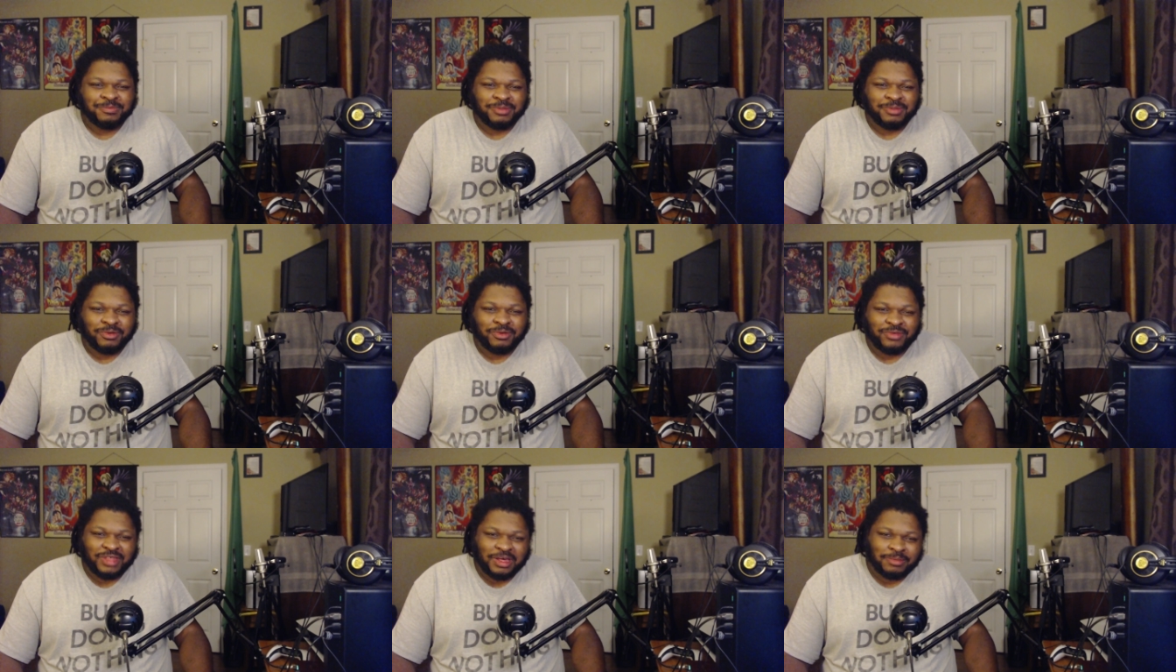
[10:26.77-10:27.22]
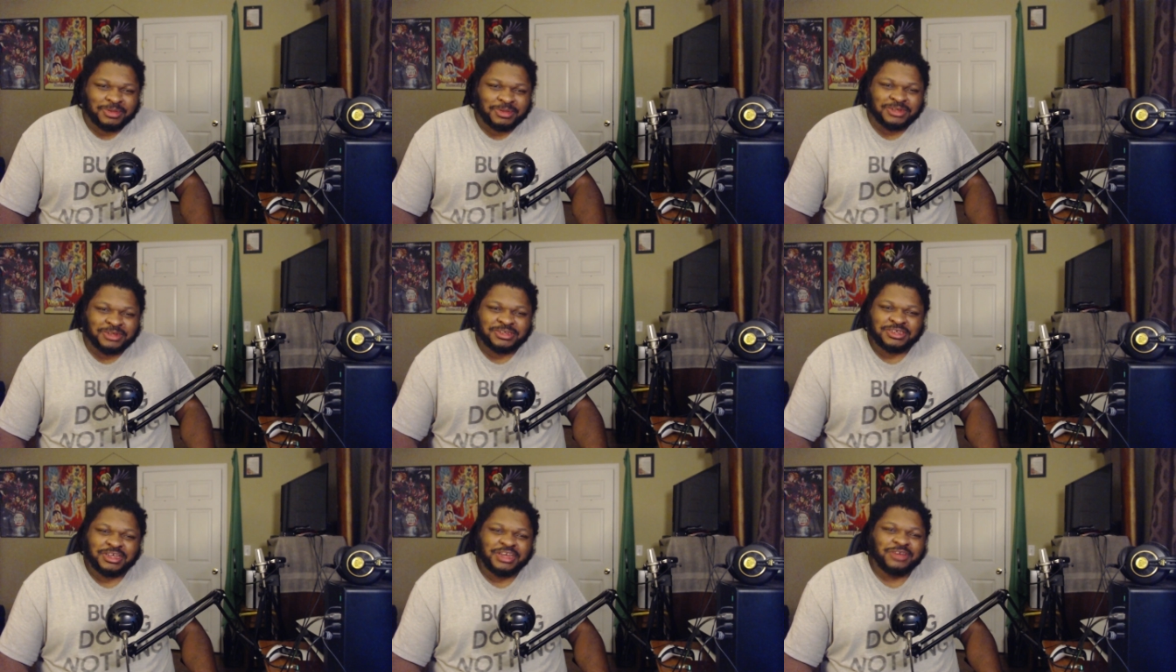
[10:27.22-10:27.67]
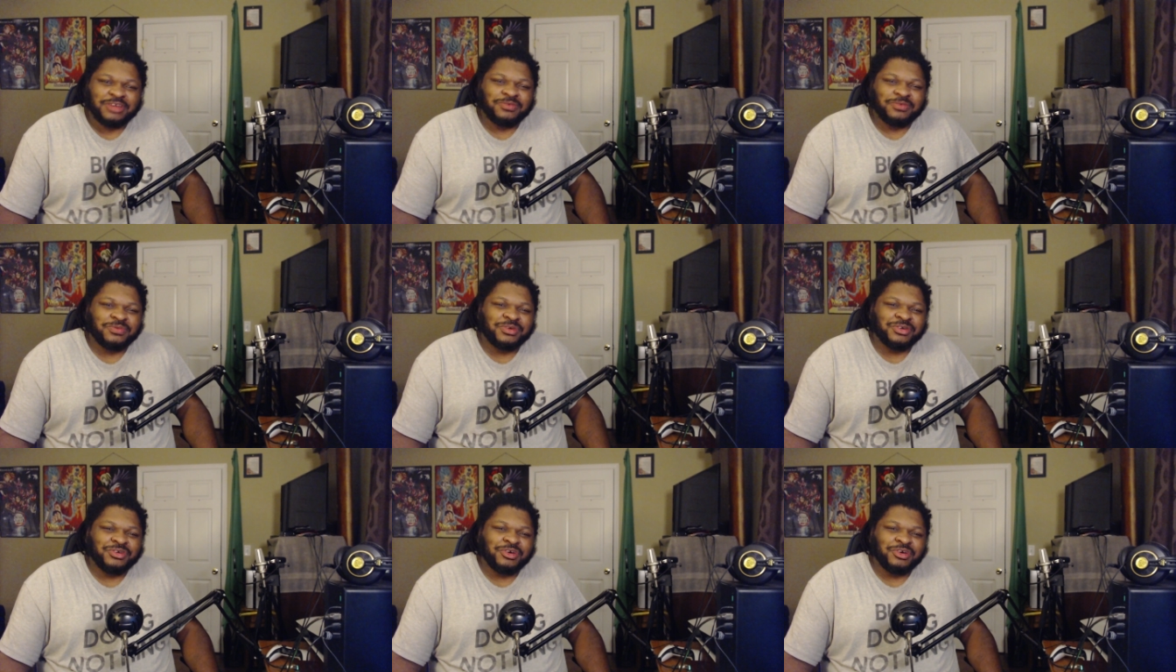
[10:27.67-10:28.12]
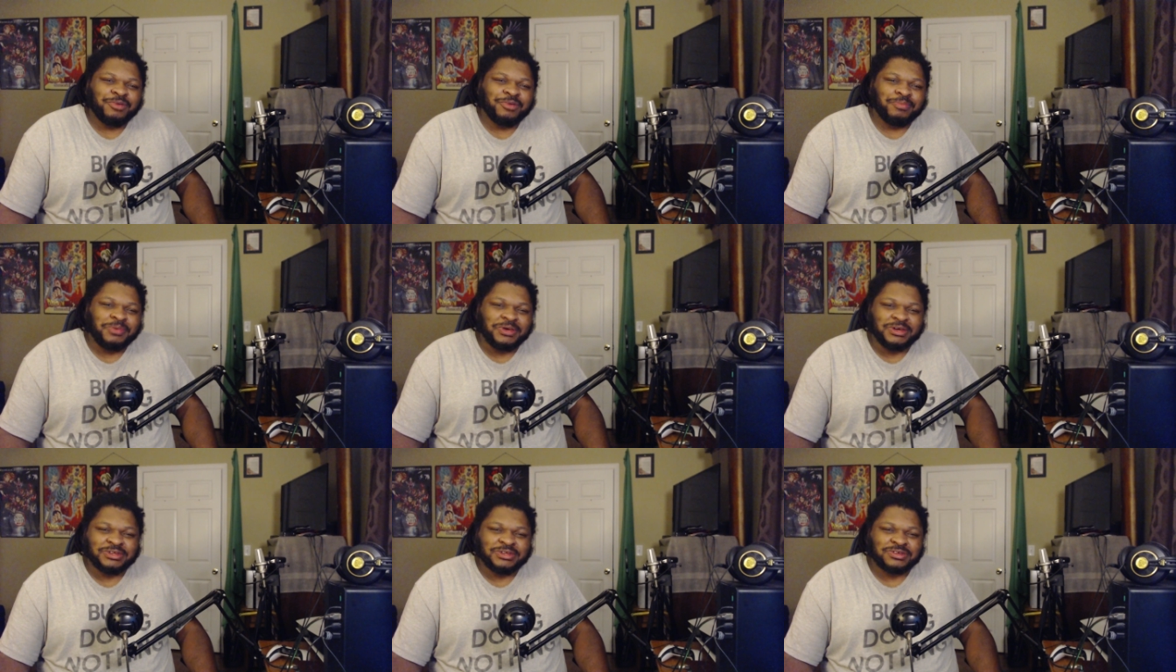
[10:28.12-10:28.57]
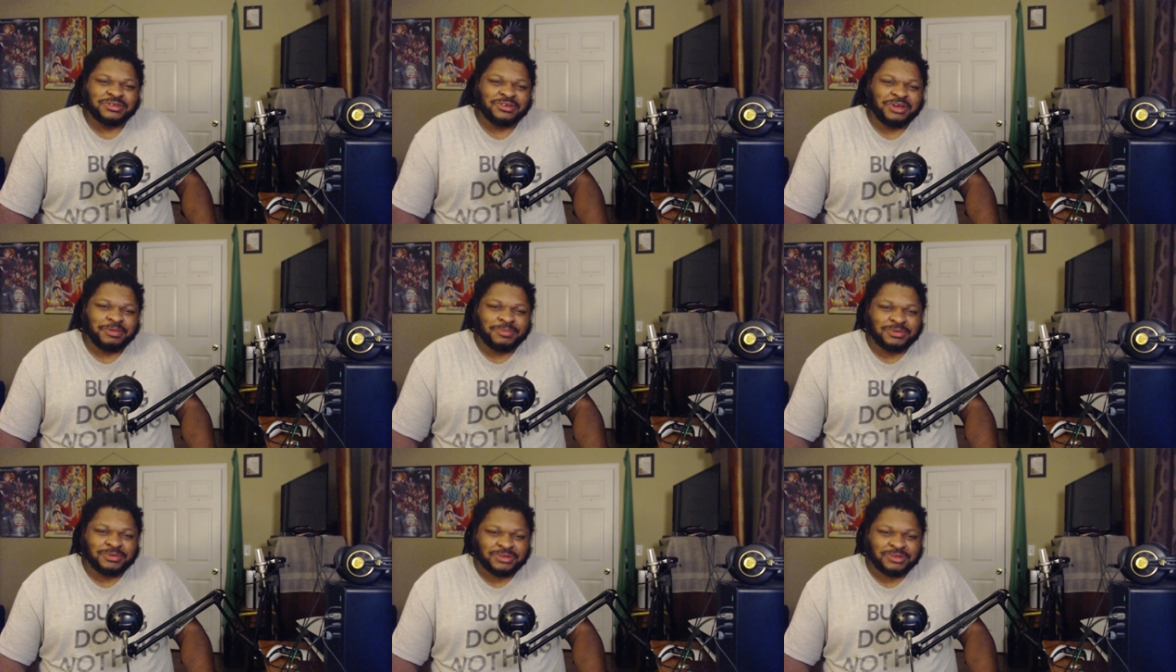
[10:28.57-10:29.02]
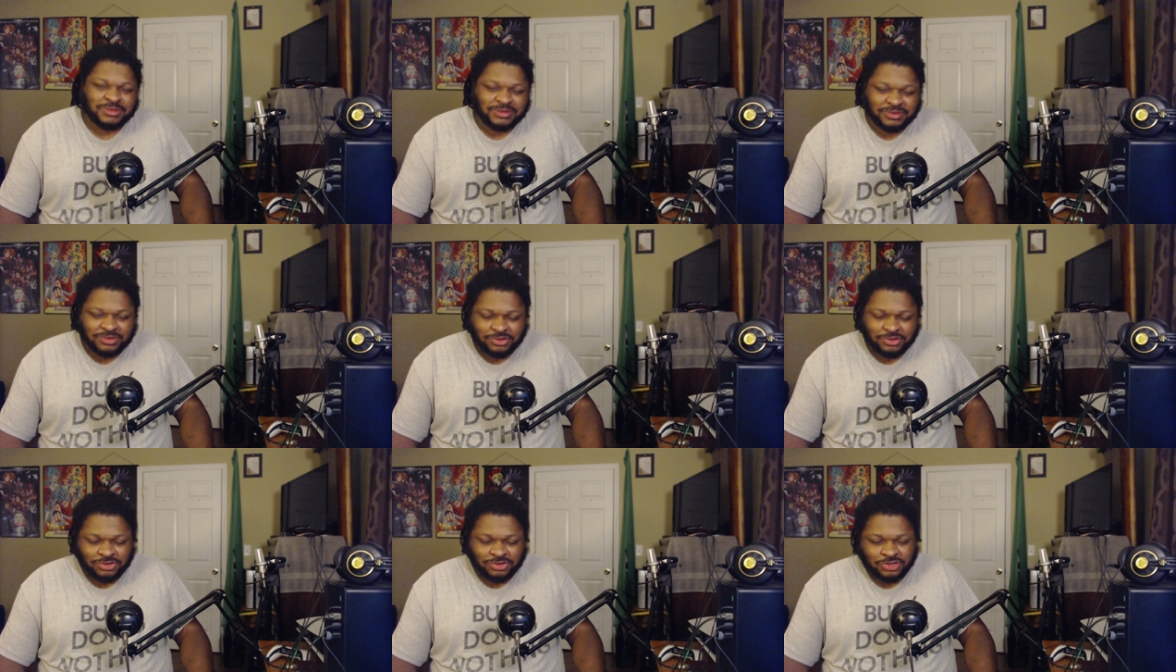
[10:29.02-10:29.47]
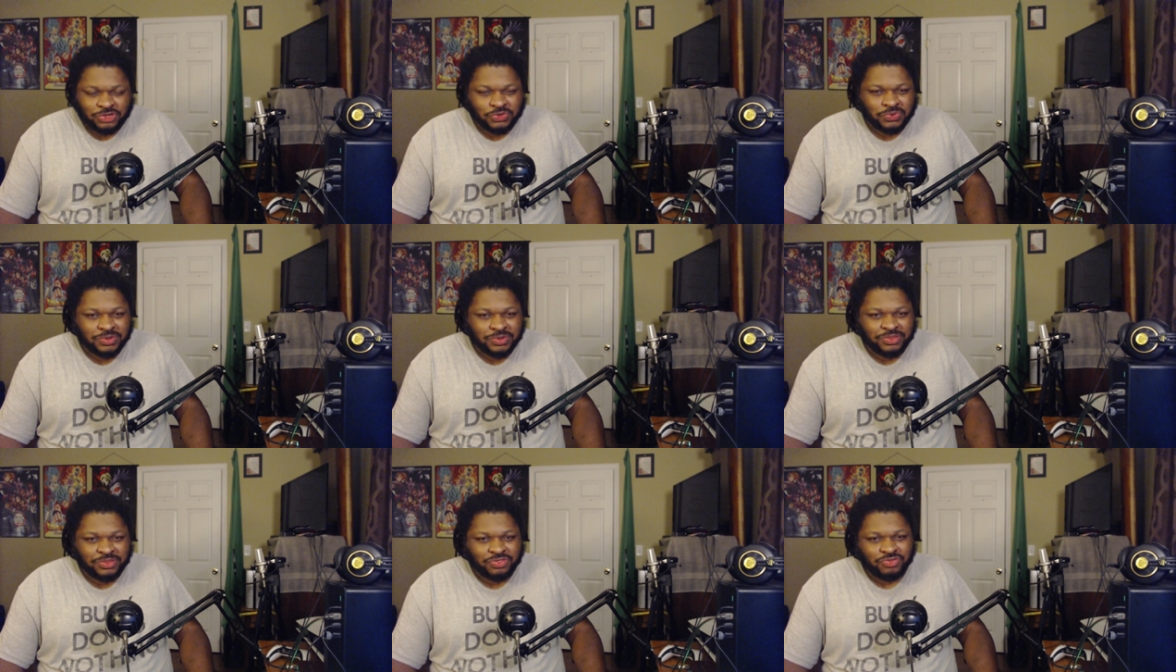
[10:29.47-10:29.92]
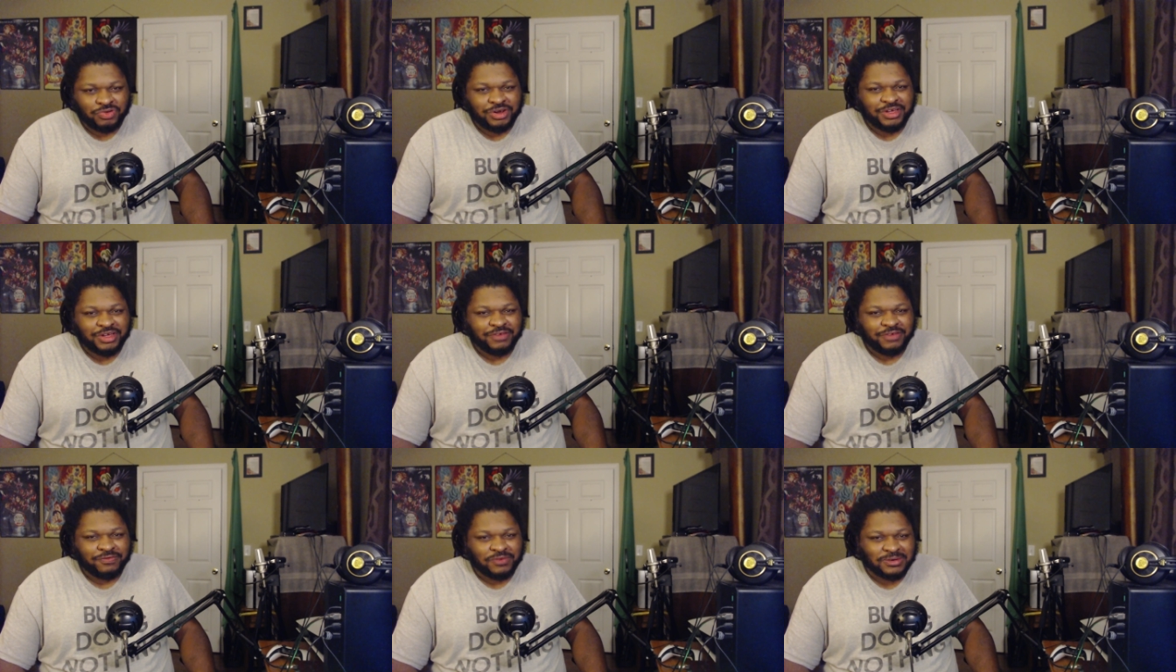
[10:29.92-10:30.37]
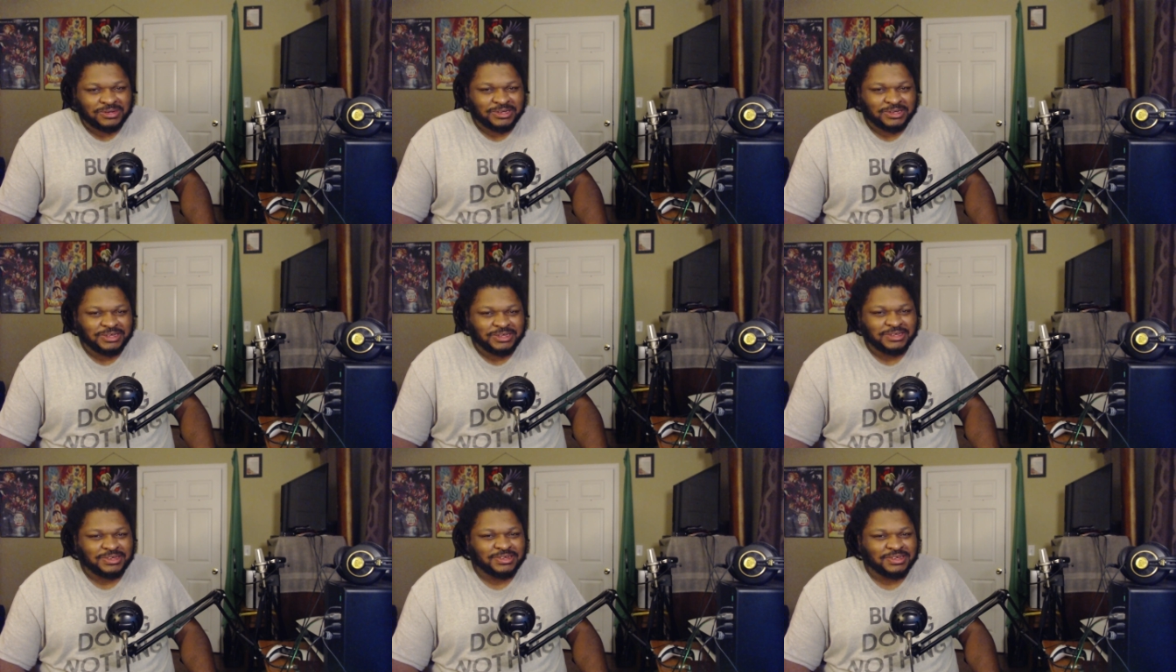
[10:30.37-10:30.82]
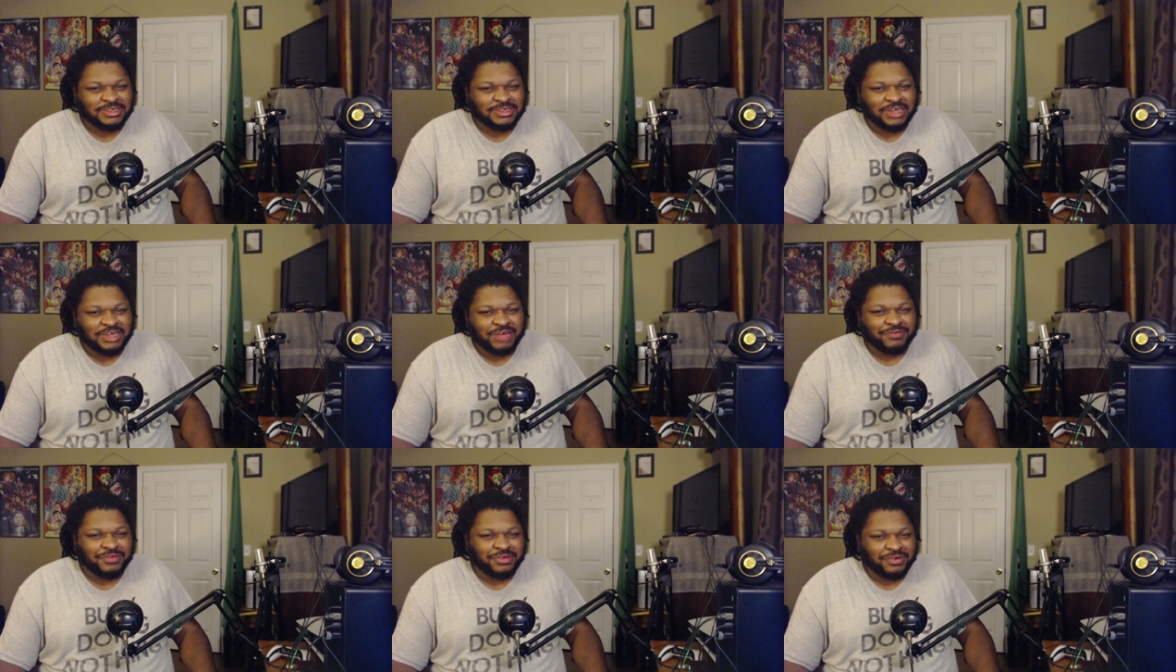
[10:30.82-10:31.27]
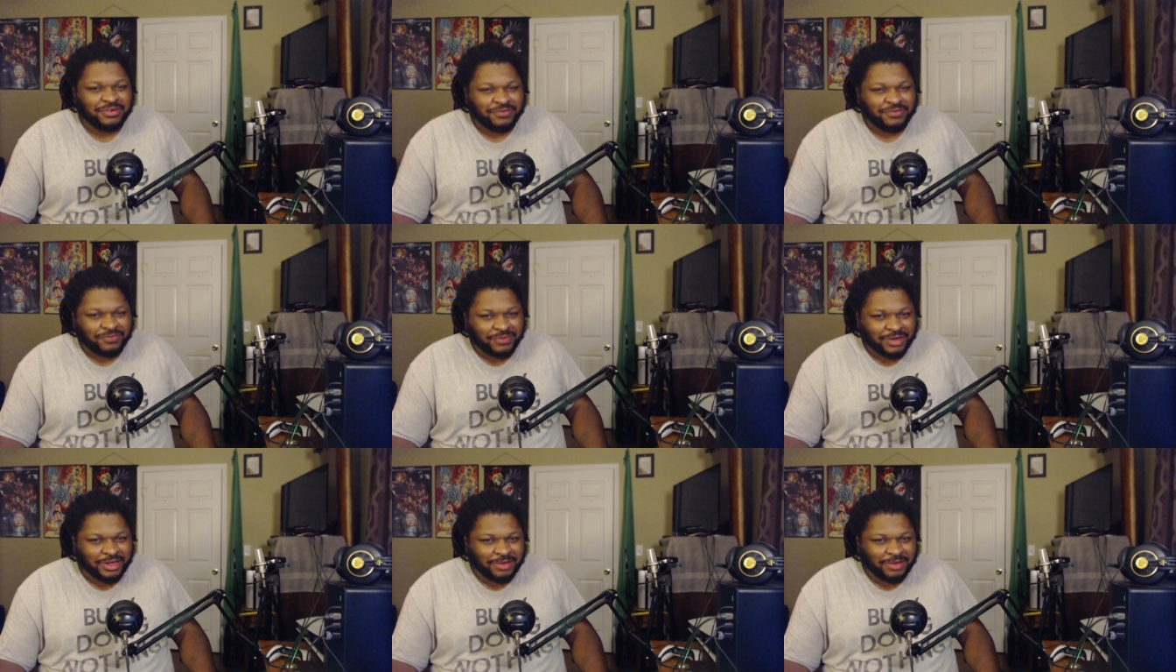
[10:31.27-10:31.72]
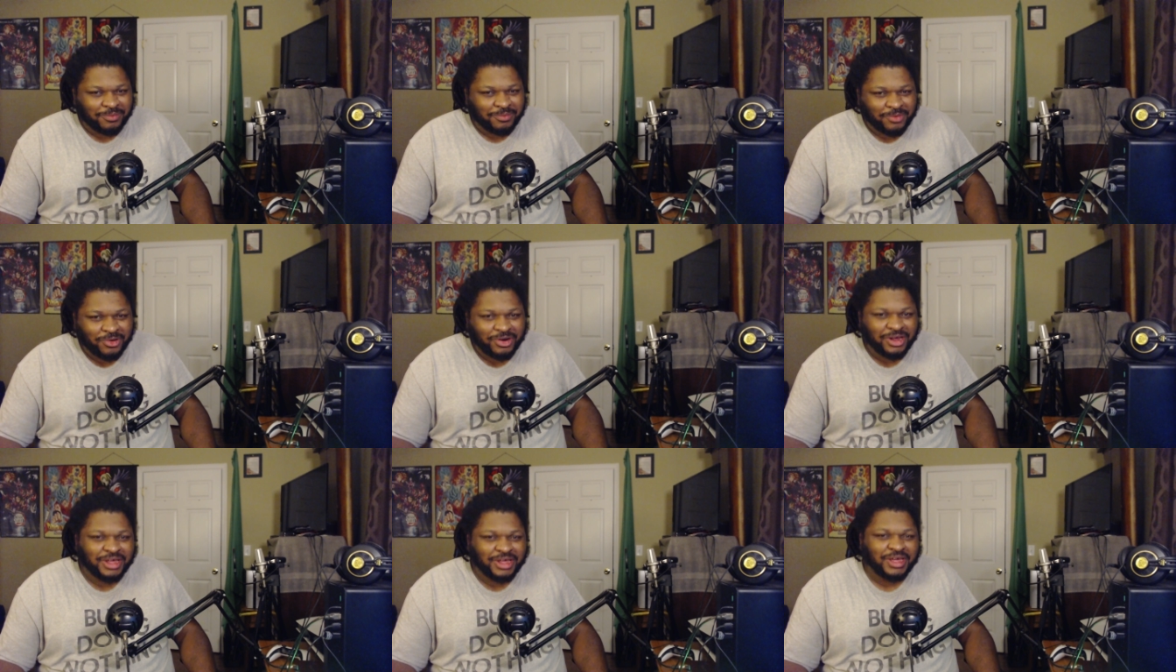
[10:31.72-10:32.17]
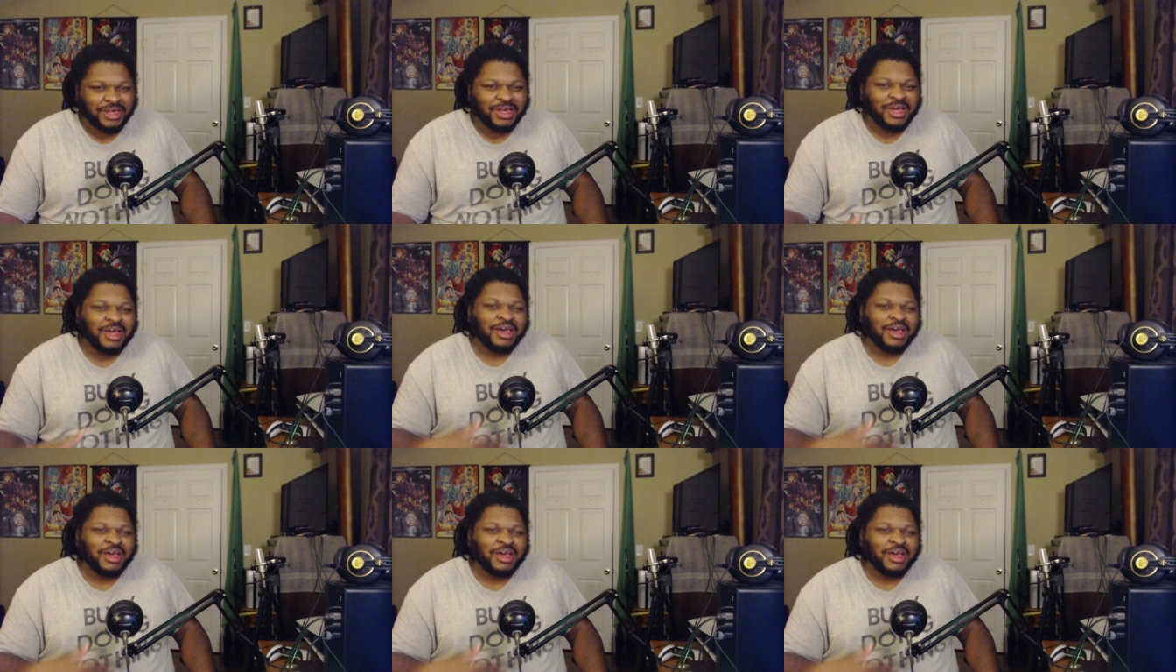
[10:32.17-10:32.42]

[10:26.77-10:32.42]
with that being said, what are your opinions on episodes 2 and 3 for season 7 of Rick and Morty?